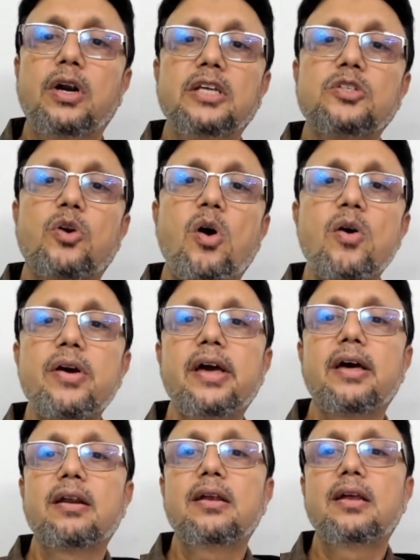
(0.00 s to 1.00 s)
what is wrong
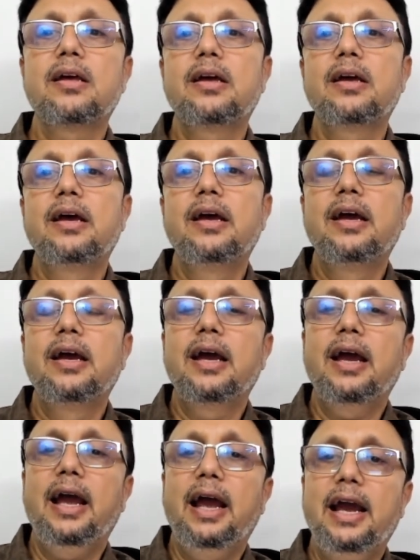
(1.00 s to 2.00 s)
here?
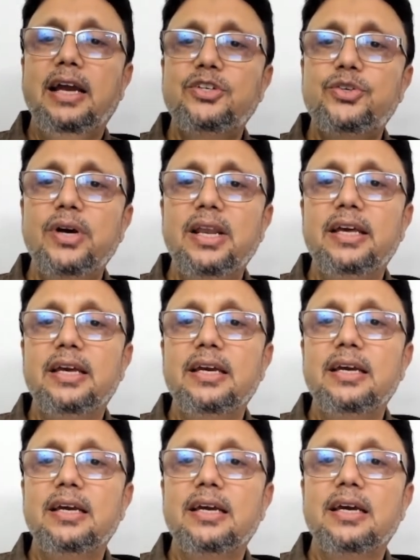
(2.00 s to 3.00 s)

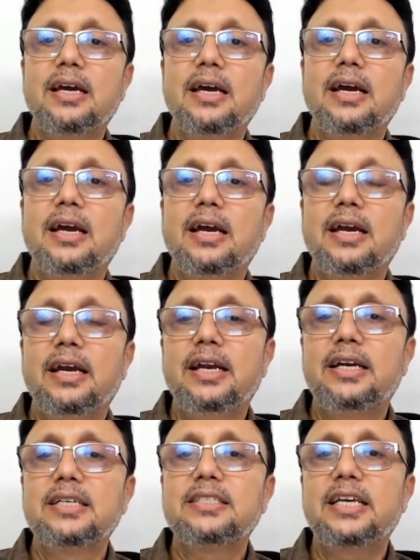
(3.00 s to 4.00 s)
Actually,
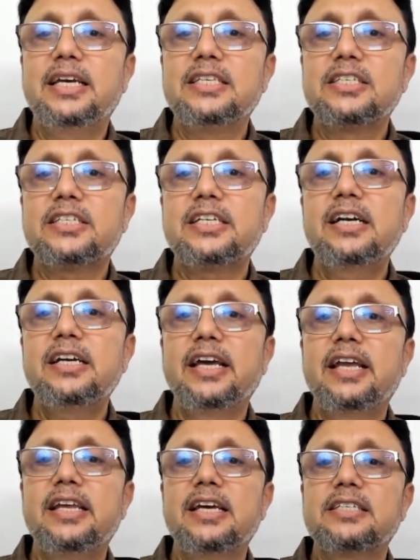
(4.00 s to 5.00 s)
it is
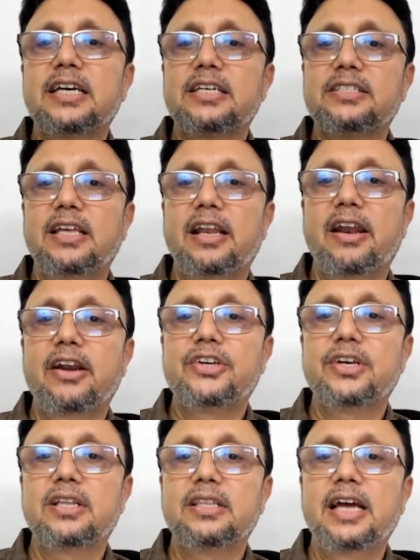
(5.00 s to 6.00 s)
instantaneous
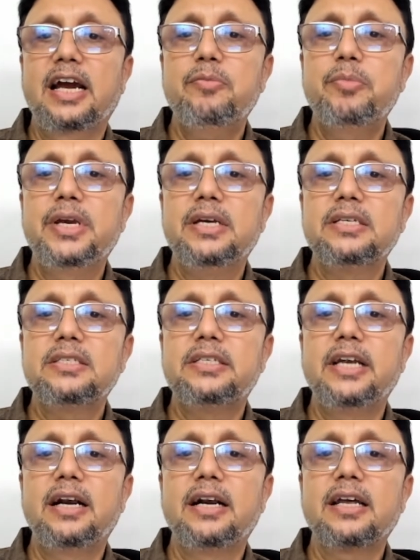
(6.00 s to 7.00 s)
acceleration. That
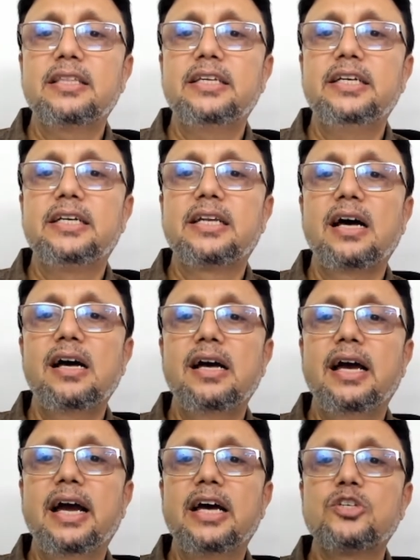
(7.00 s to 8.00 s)
means delta theta
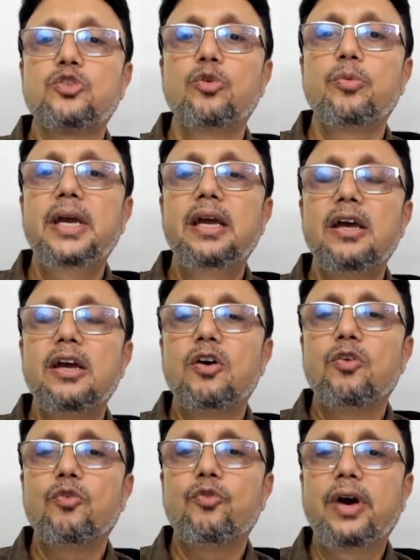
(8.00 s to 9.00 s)
has to be
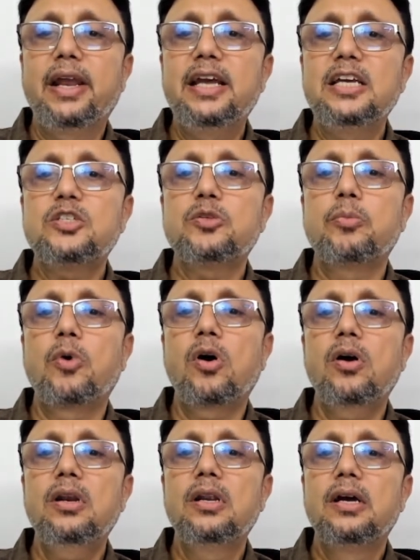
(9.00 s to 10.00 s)
very
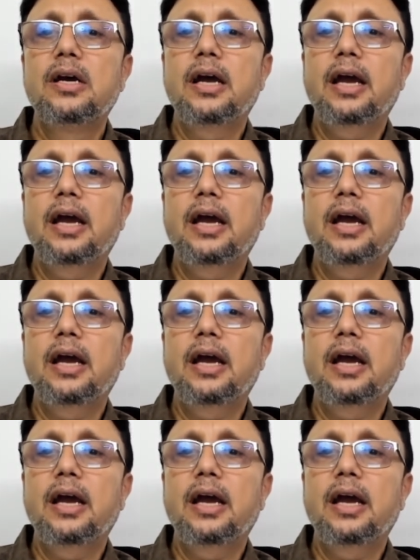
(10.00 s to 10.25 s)
small